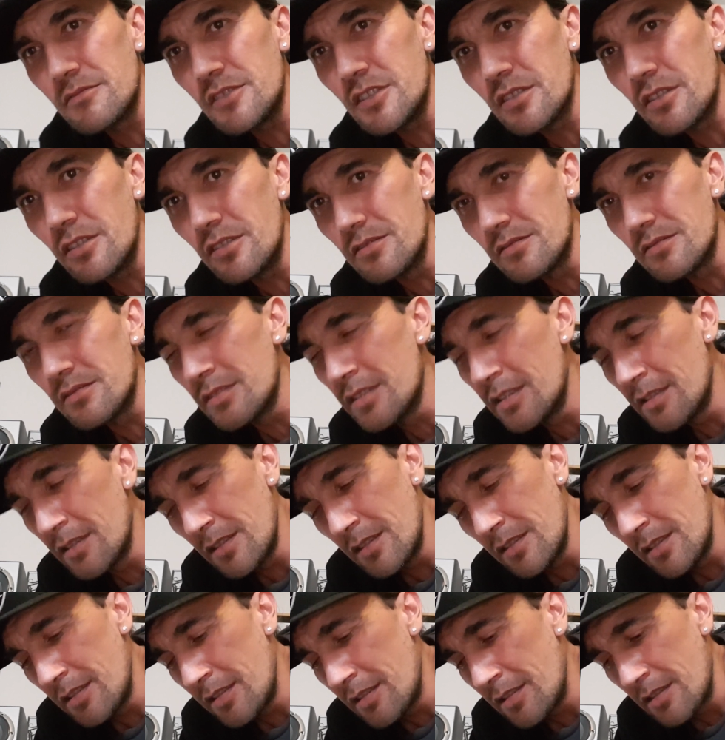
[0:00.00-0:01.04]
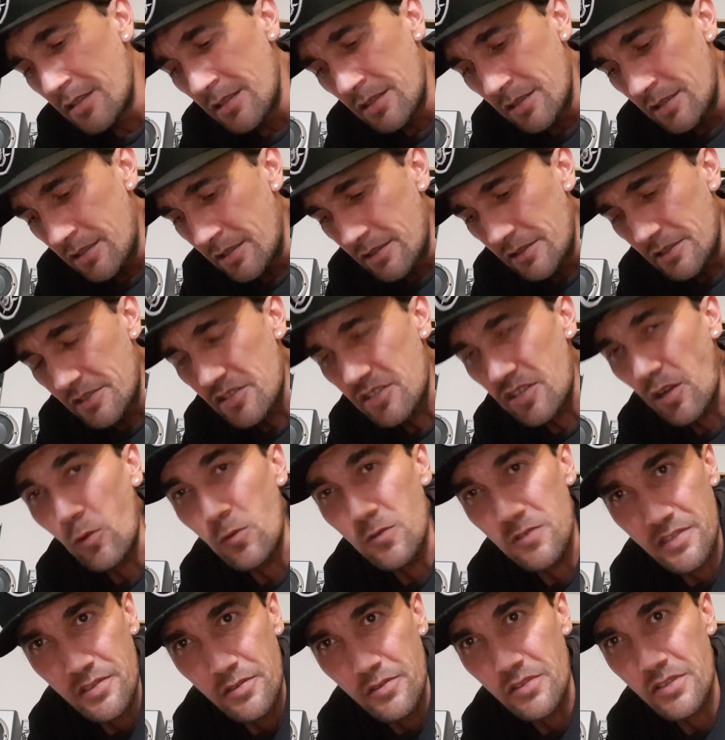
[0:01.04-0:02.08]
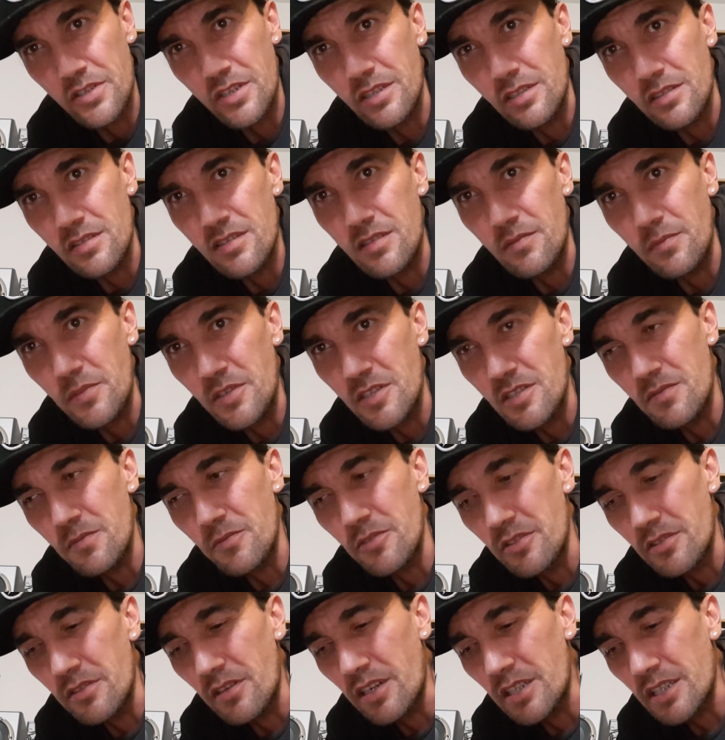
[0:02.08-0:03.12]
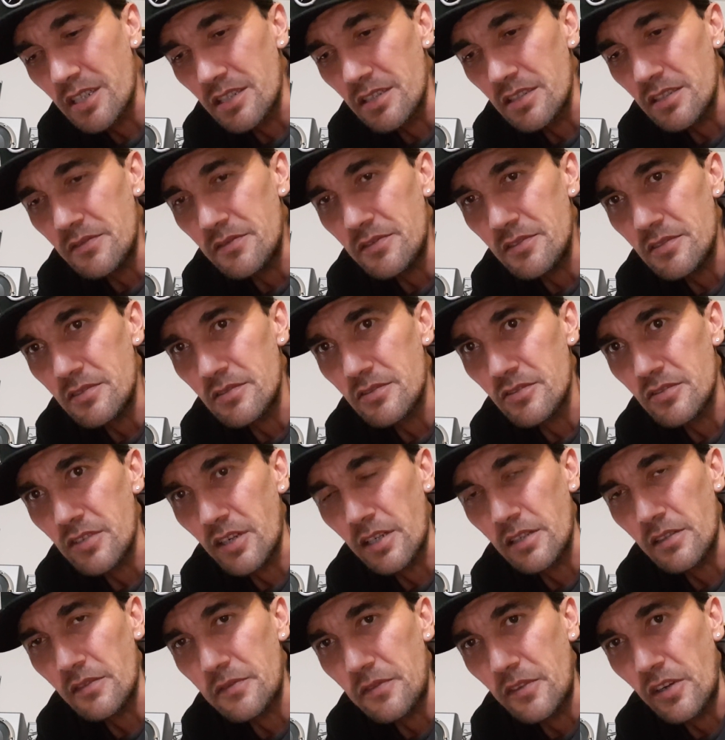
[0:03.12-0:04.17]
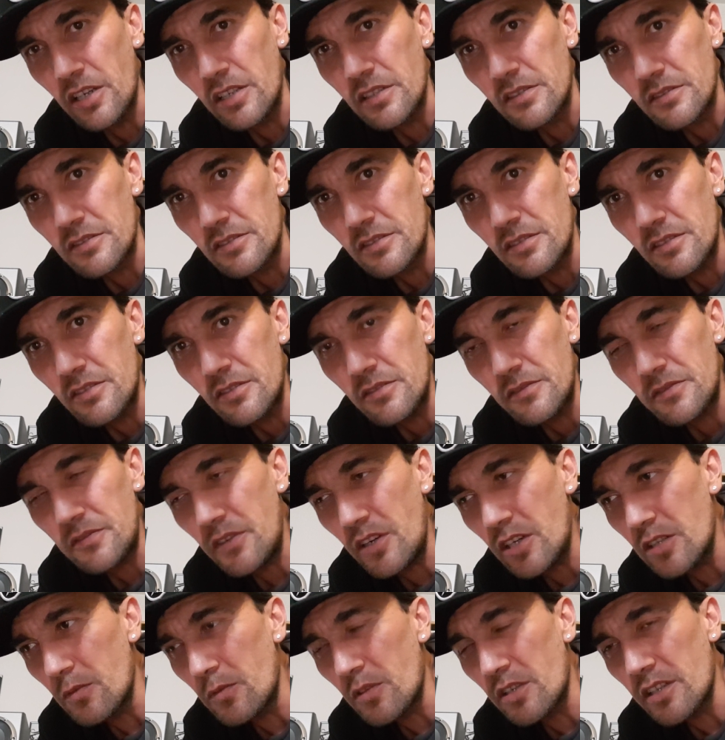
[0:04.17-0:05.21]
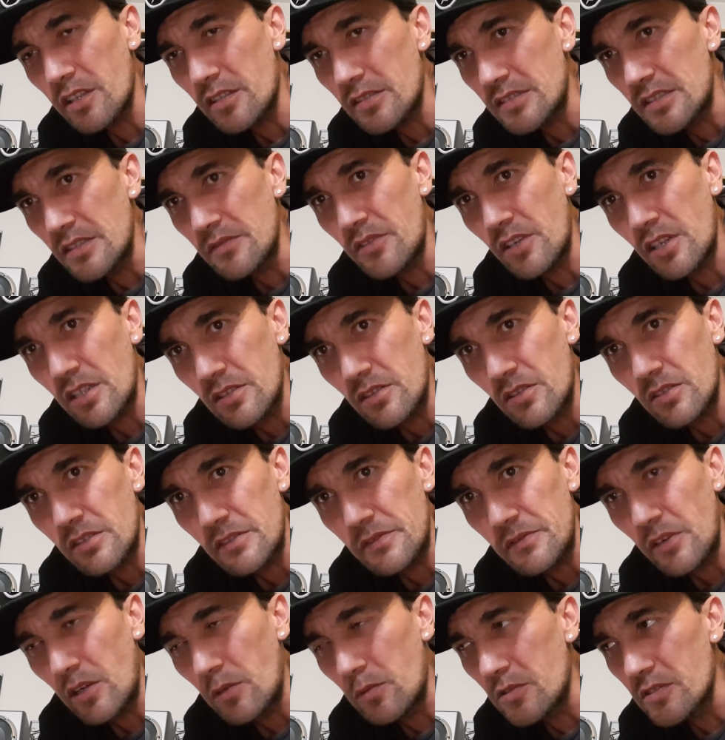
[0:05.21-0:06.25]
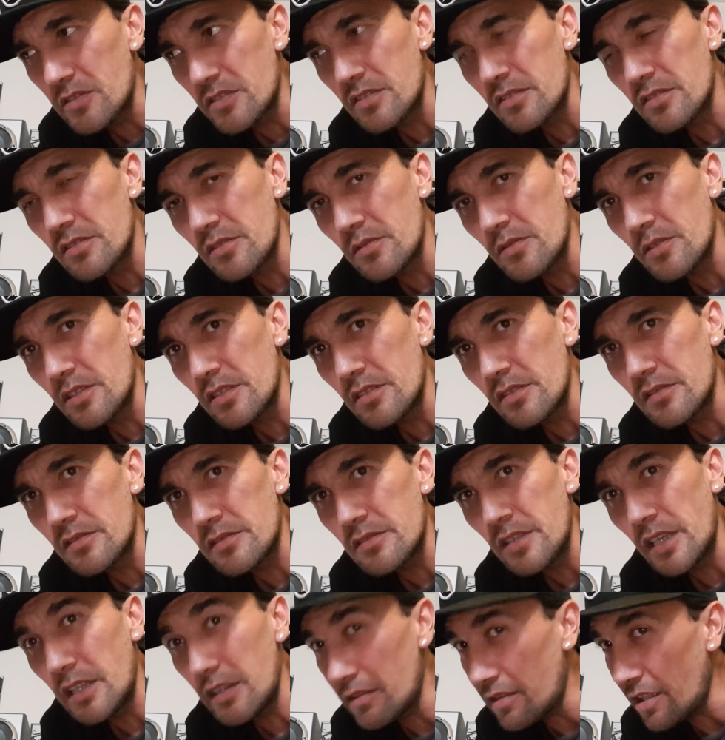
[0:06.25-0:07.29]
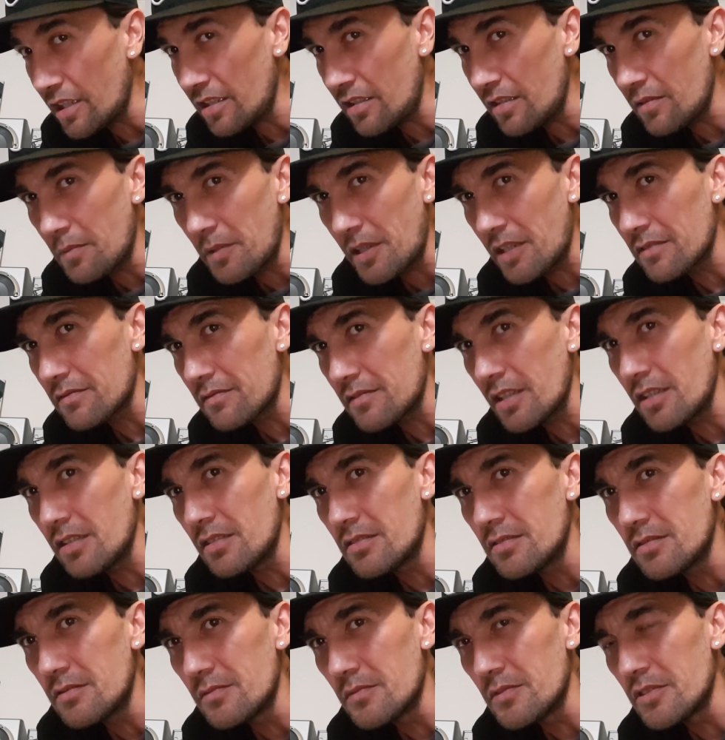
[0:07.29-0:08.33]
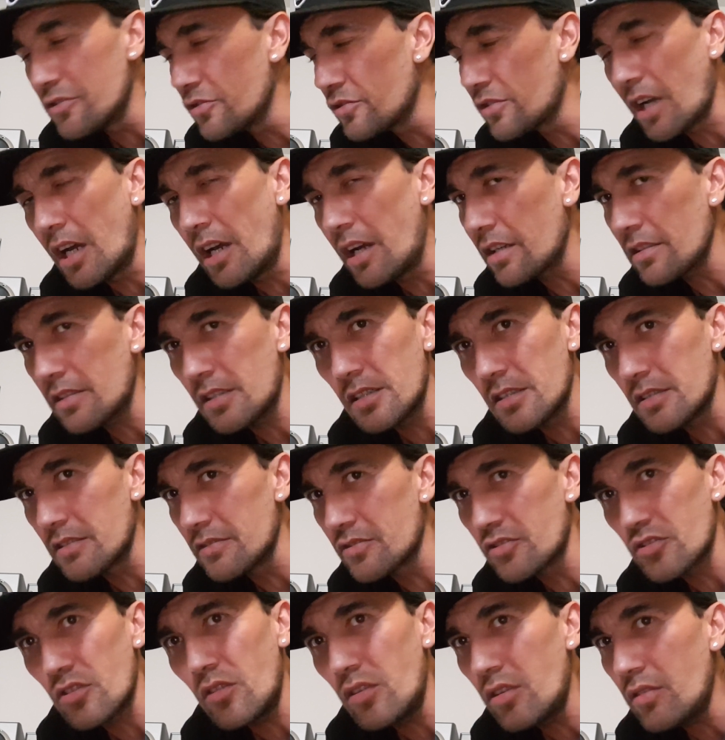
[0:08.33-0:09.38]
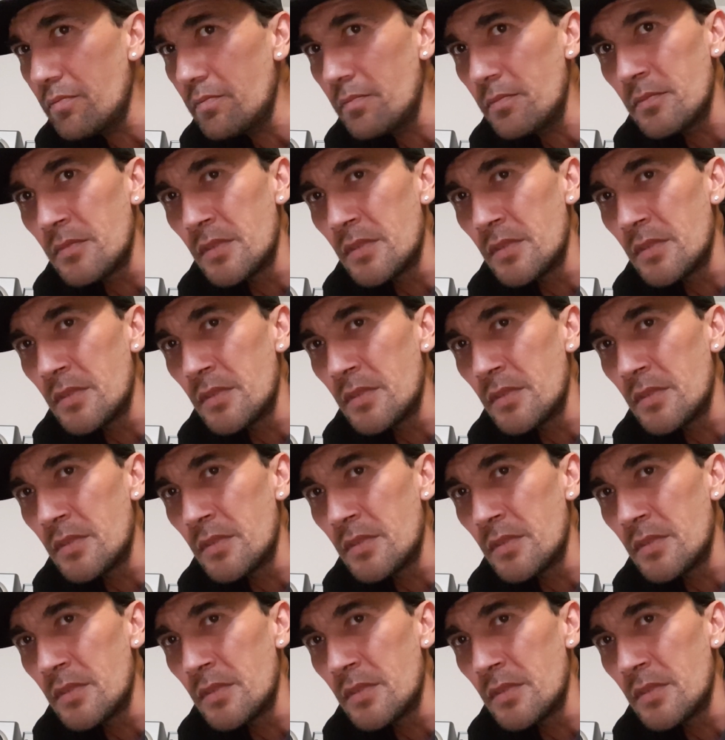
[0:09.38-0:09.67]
you know, soul searching is the best word I can give it, and trying to find, you know, fuck, what else have I got if I wasn't doing this? And think about that when you can't get a job,